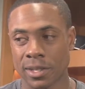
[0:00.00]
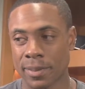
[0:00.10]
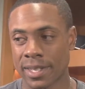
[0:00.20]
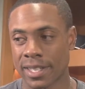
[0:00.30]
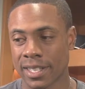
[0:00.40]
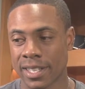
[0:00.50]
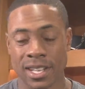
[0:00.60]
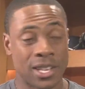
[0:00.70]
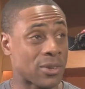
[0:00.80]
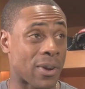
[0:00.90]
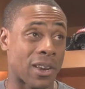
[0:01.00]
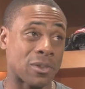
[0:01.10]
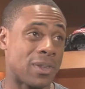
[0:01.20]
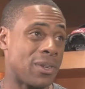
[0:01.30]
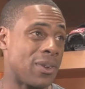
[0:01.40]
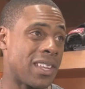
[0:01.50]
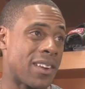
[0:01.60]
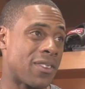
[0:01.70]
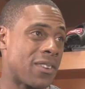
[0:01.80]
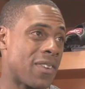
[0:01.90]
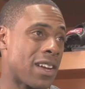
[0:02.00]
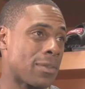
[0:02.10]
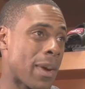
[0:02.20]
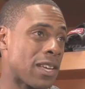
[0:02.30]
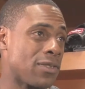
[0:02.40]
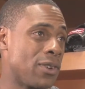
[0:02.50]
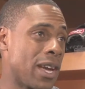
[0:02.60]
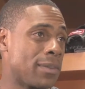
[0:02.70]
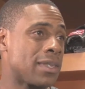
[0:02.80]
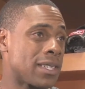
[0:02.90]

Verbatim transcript: And uh, I've been doing that for the past, past few games.